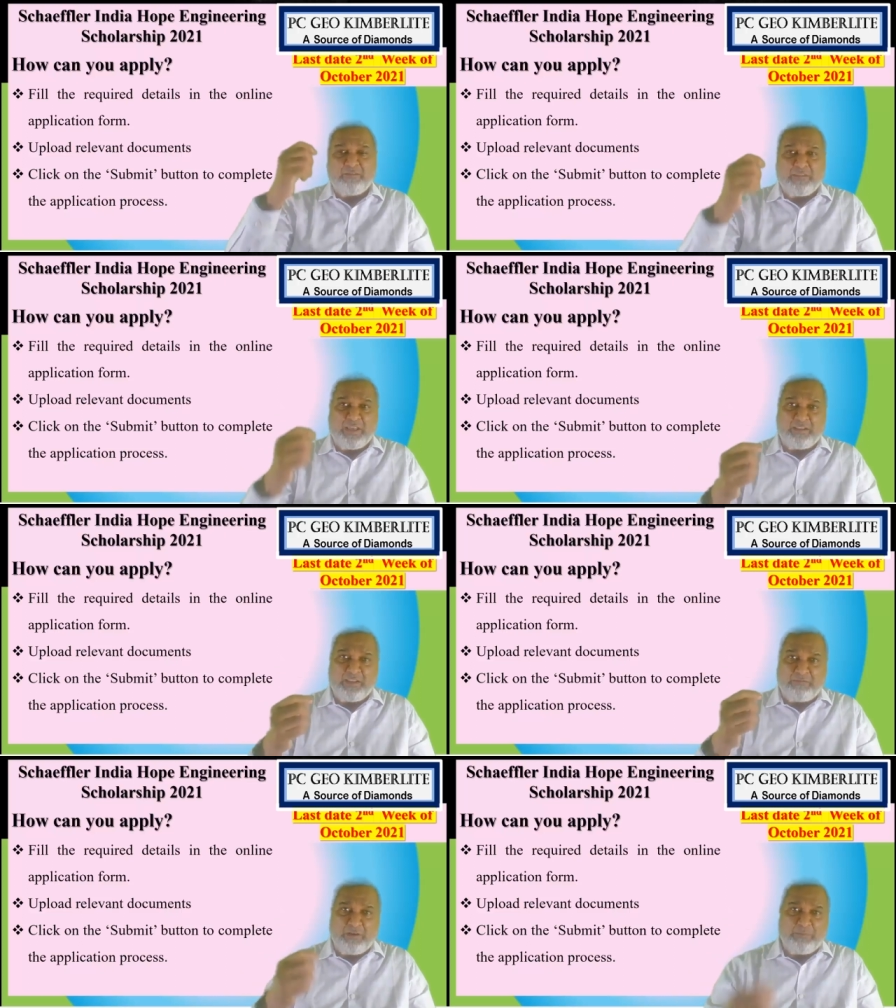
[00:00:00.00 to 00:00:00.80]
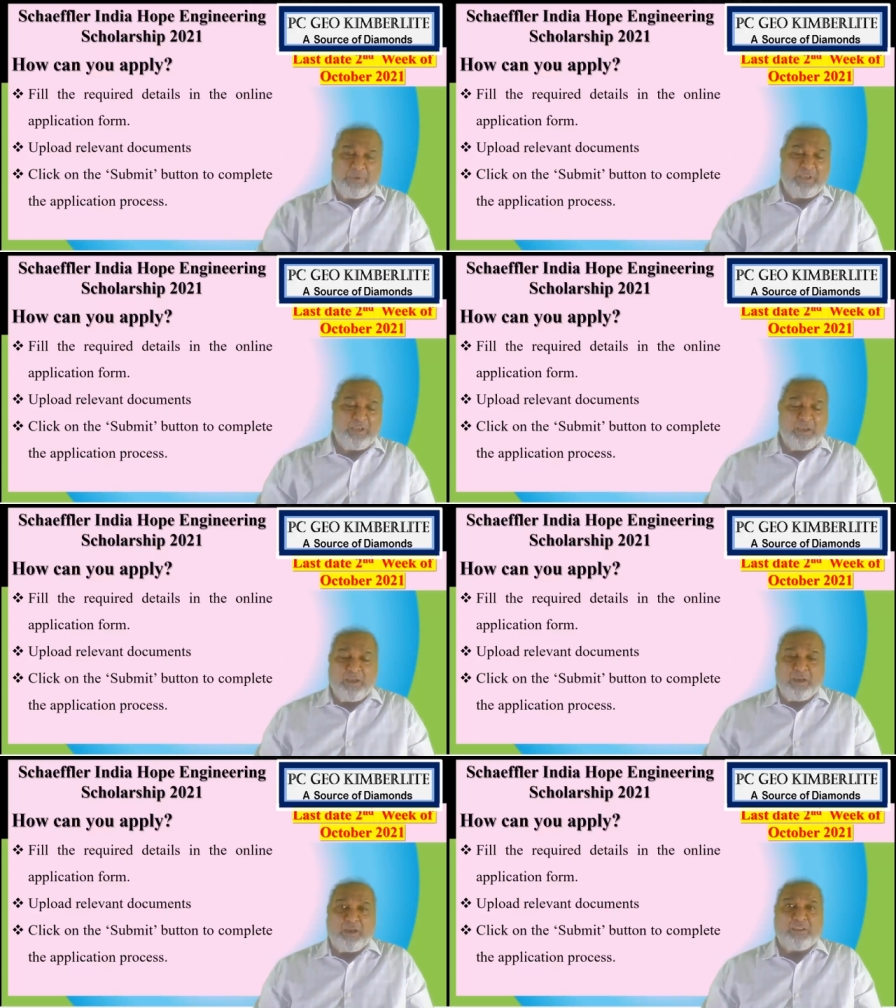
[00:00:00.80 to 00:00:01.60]
Then there will be
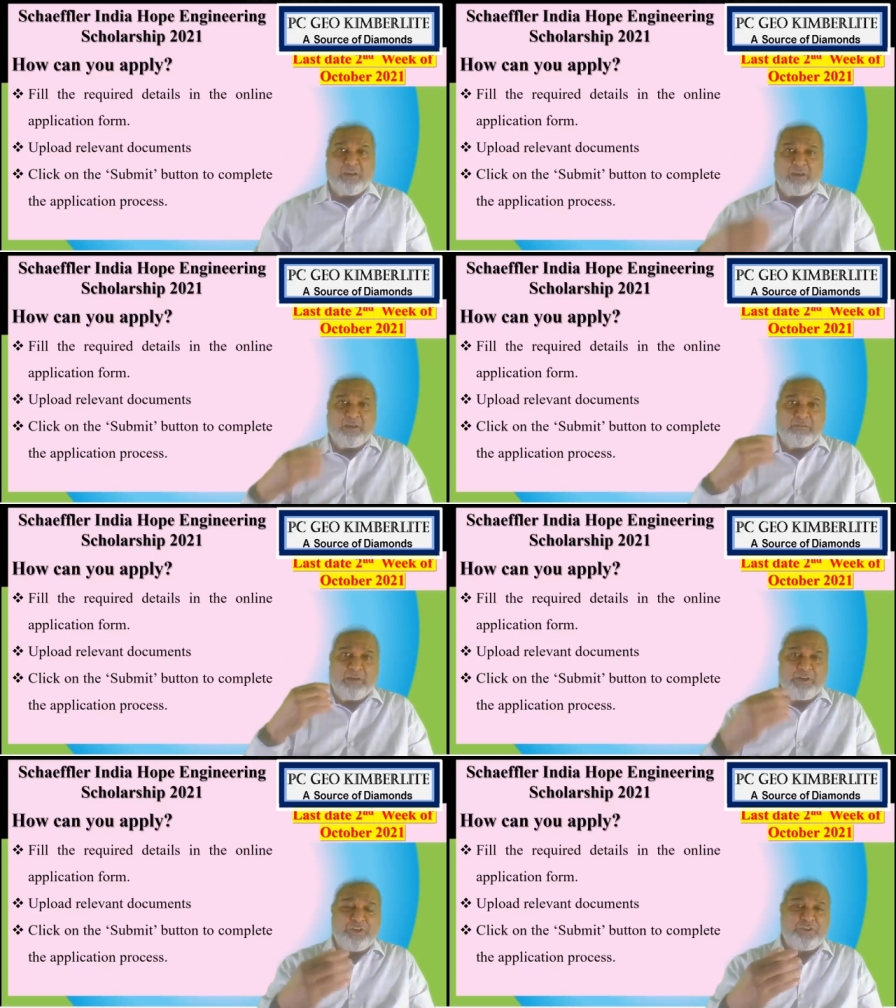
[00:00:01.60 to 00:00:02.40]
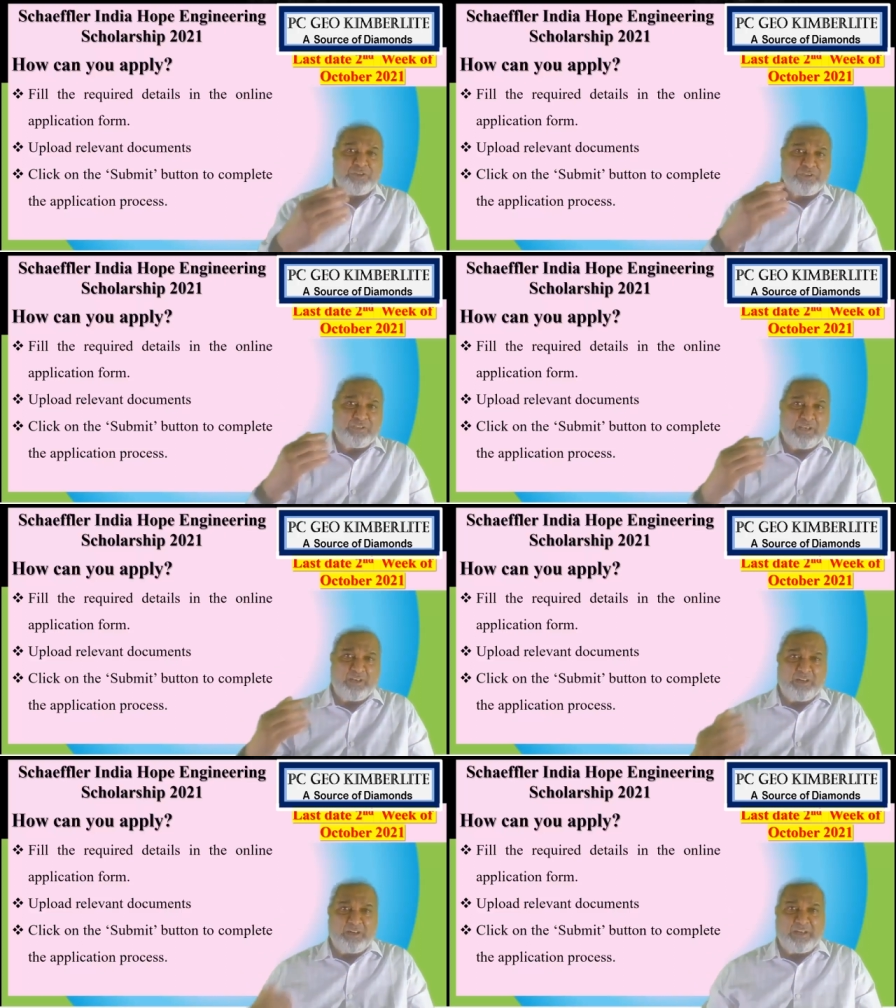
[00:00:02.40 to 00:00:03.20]
the conditions and
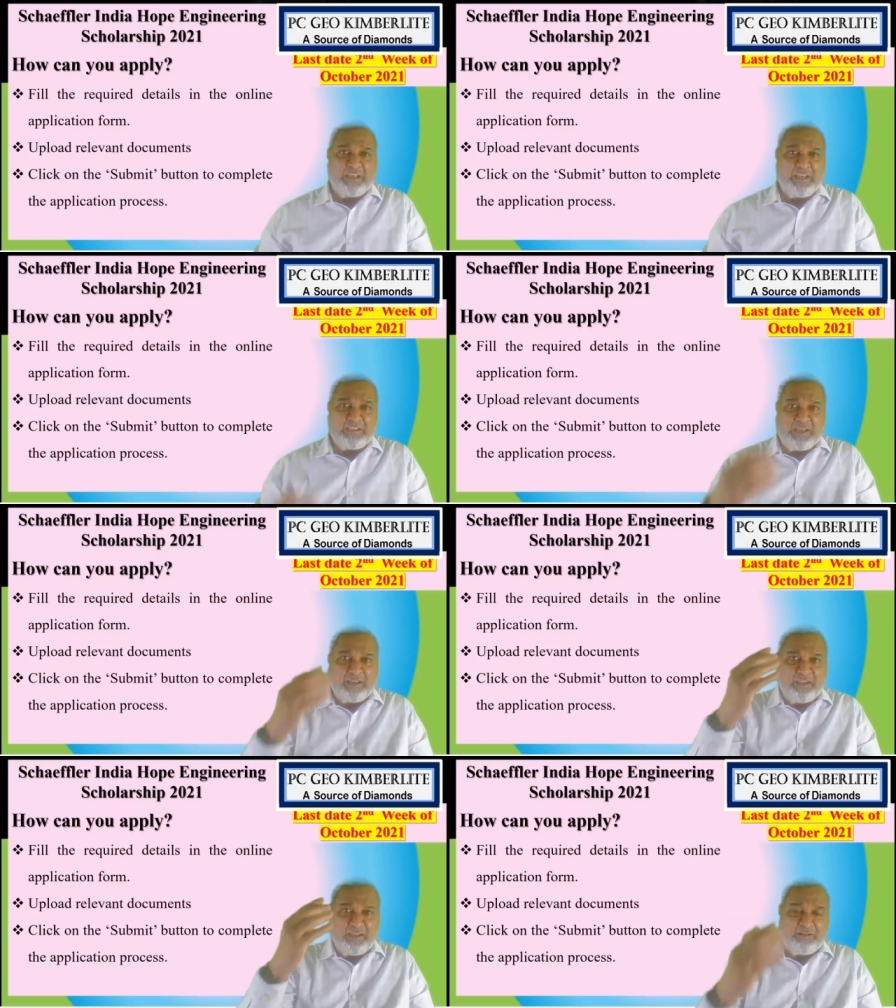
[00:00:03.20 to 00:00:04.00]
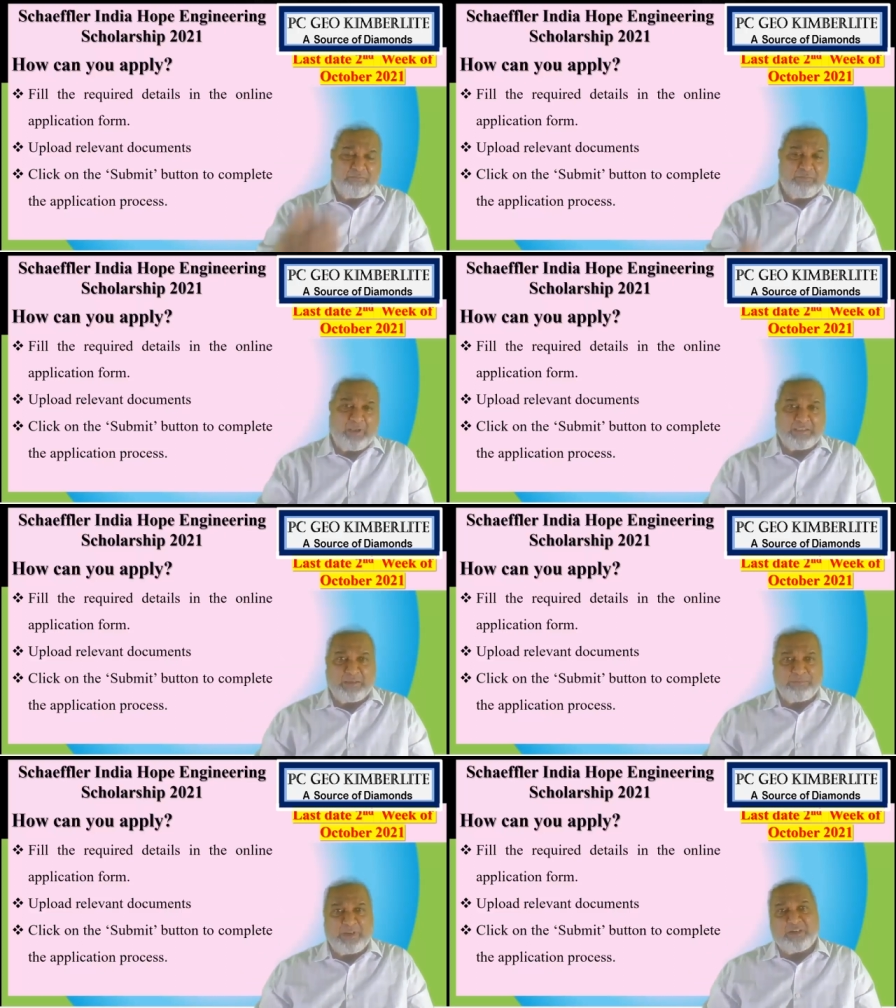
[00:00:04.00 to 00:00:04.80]
undertakings are there,
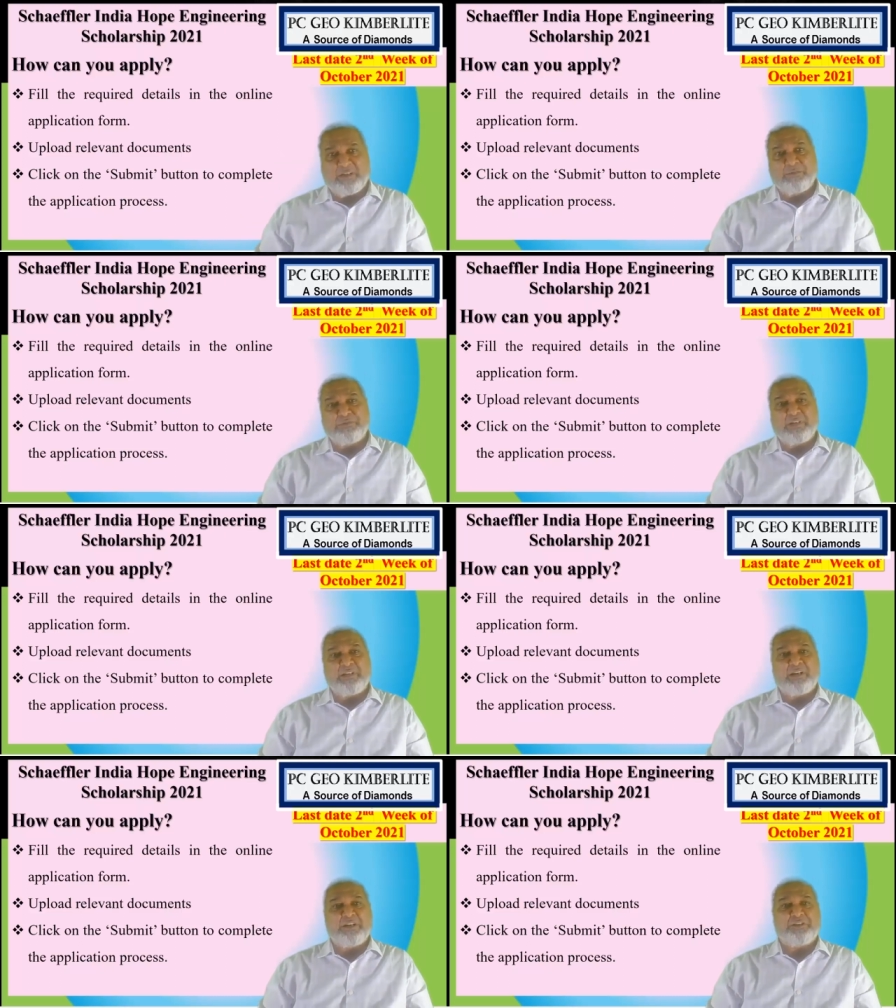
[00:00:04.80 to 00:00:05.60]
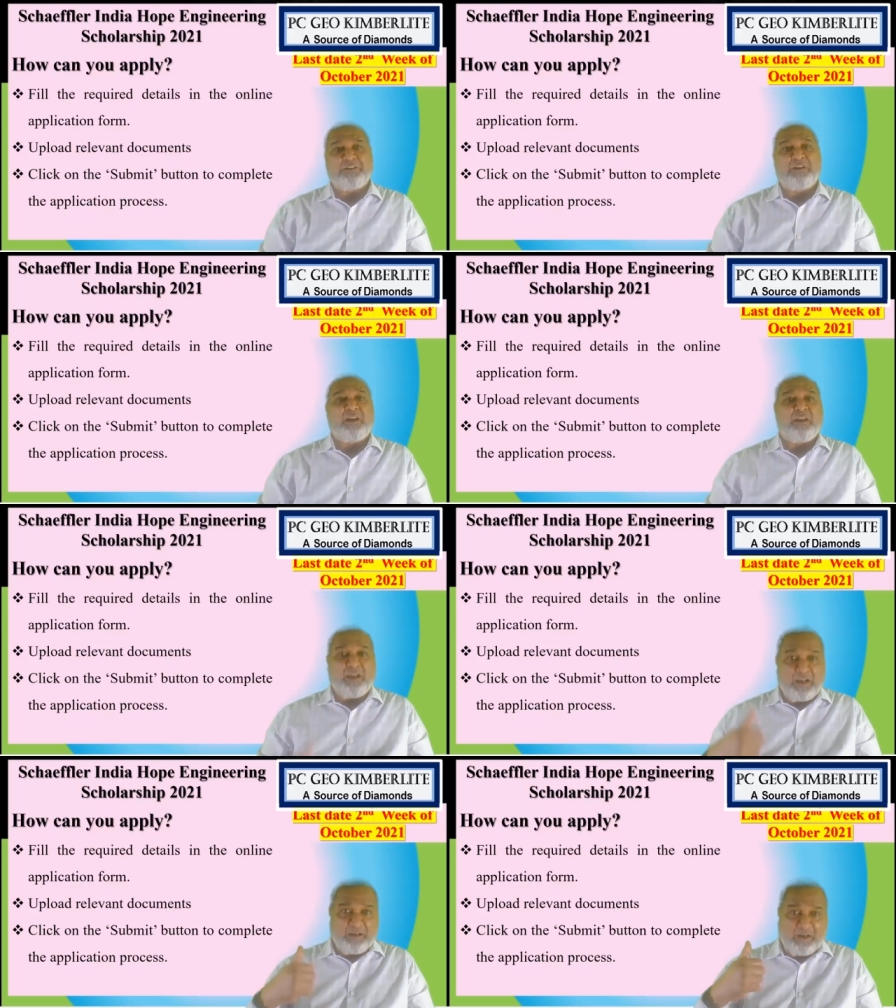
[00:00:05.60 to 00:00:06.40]
accept that terms and condition, and